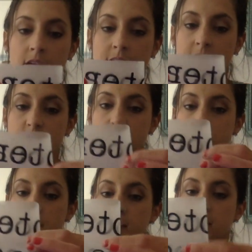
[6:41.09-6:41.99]
and I
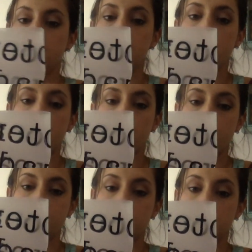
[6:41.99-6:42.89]
just make little
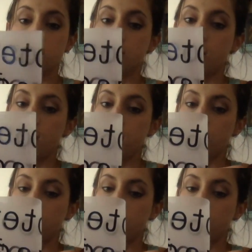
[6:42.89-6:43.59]
creases, not in your